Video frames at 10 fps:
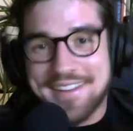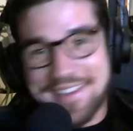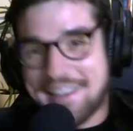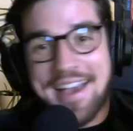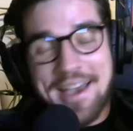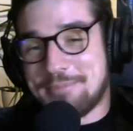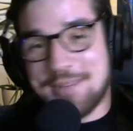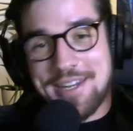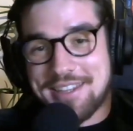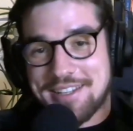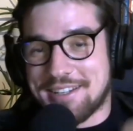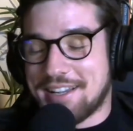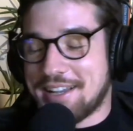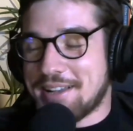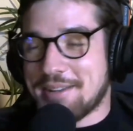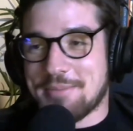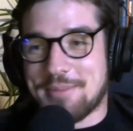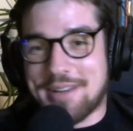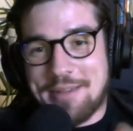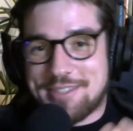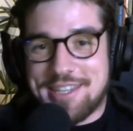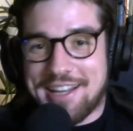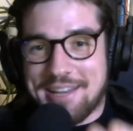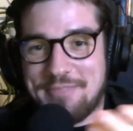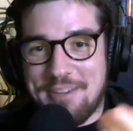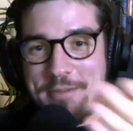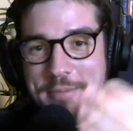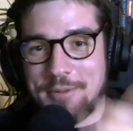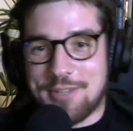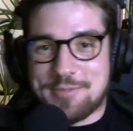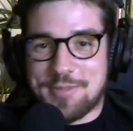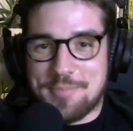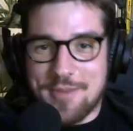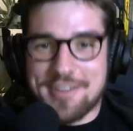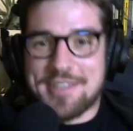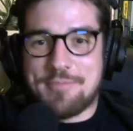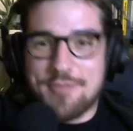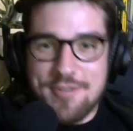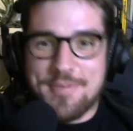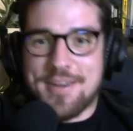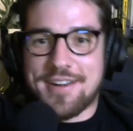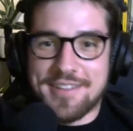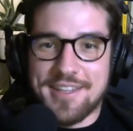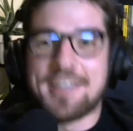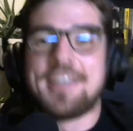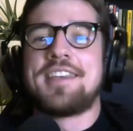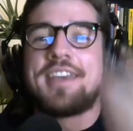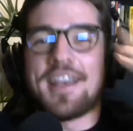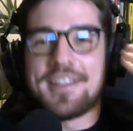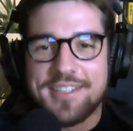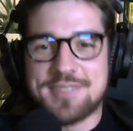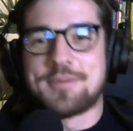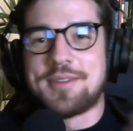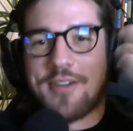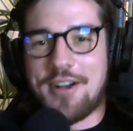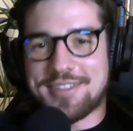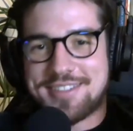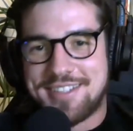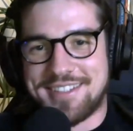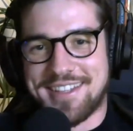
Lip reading: Yeah, me neither. But I was thinking like Finn people do this with beer. They pour beer and then they inhale this from the rocks.